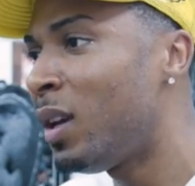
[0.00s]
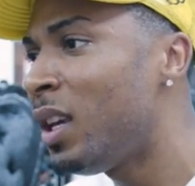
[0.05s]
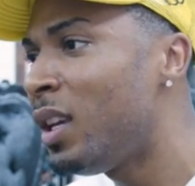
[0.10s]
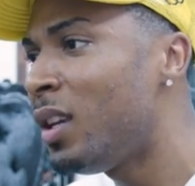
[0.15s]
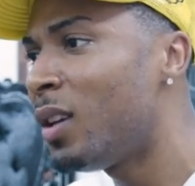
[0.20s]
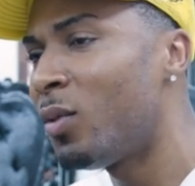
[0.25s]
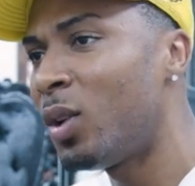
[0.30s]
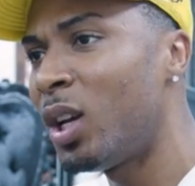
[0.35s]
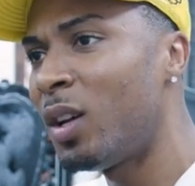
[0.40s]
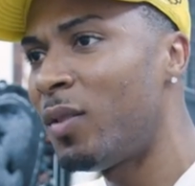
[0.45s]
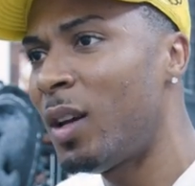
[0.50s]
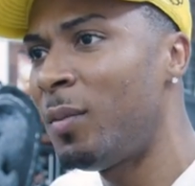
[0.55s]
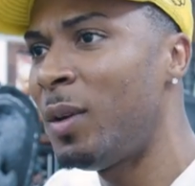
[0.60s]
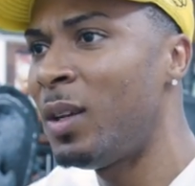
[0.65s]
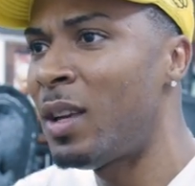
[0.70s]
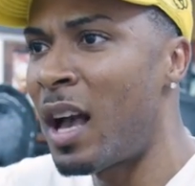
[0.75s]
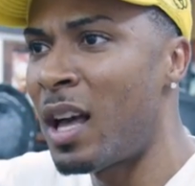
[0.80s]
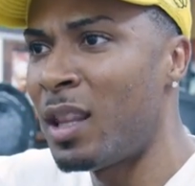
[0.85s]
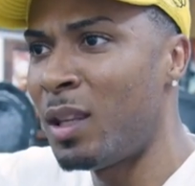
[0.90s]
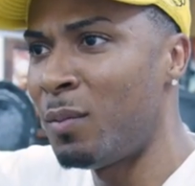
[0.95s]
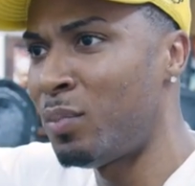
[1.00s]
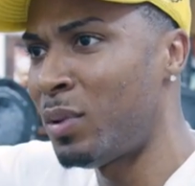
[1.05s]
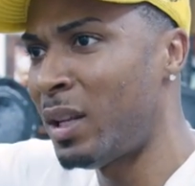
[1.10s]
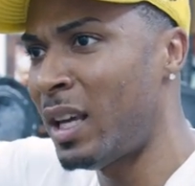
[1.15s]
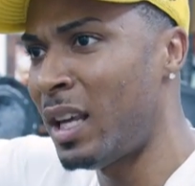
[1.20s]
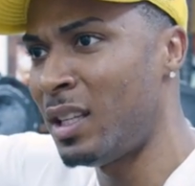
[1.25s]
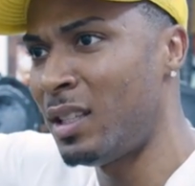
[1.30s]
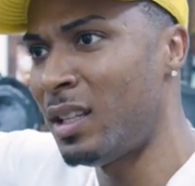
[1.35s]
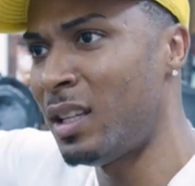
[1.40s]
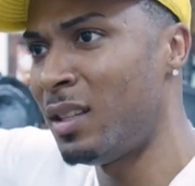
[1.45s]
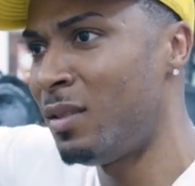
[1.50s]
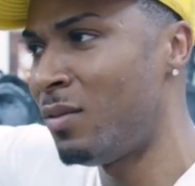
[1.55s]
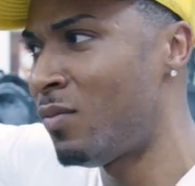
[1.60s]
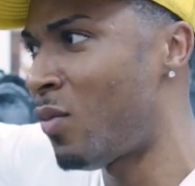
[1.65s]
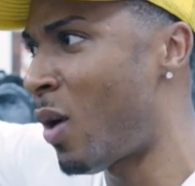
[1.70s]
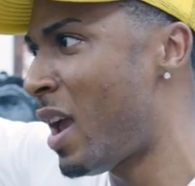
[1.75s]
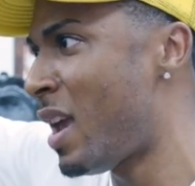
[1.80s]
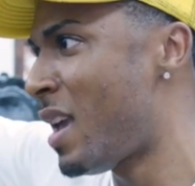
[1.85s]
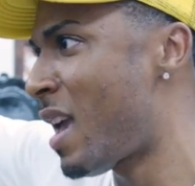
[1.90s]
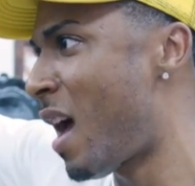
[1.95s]
B or whatever they be calling them planets that's
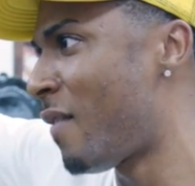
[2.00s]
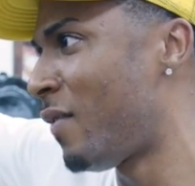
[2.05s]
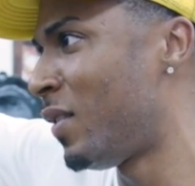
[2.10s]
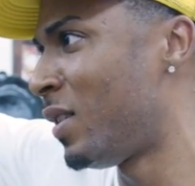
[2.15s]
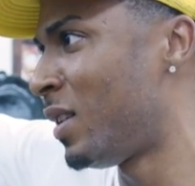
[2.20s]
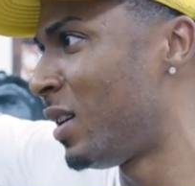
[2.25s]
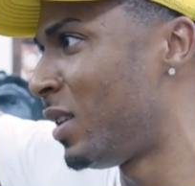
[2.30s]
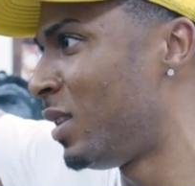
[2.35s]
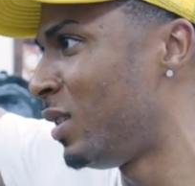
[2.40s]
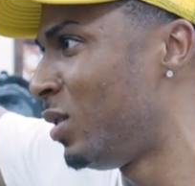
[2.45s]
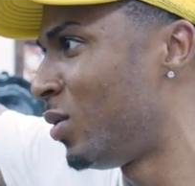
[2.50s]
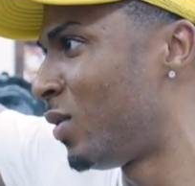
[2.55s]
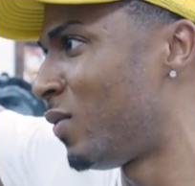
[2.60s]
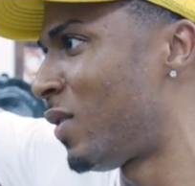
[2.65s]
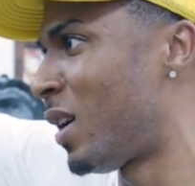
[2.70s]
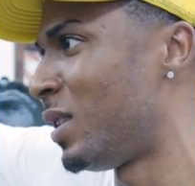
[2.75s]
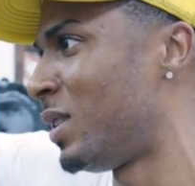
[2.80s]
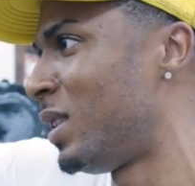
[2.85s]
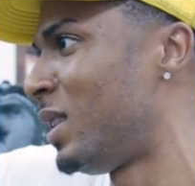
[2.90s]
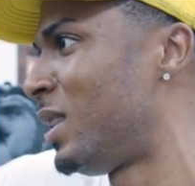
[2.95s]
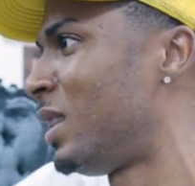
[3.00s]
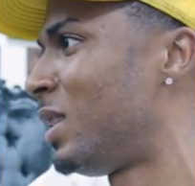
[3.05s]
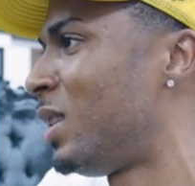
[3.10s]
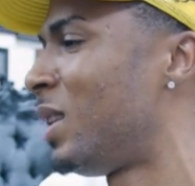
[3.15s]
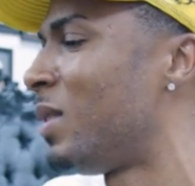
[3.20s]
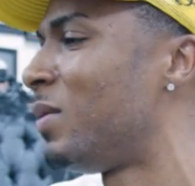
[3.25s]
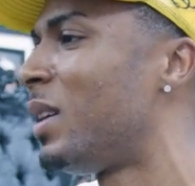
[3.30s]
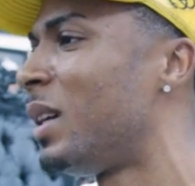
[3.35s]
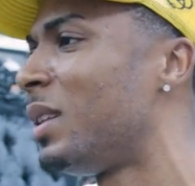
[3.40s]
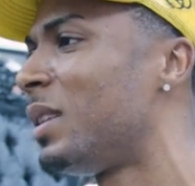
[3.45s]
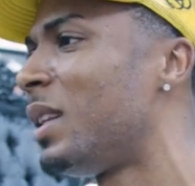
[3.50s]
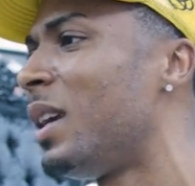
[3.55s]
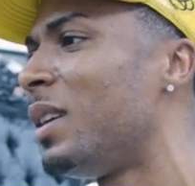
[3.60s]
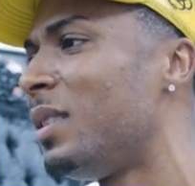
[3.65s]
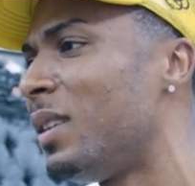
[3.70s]
way off into other universes and stuff like that.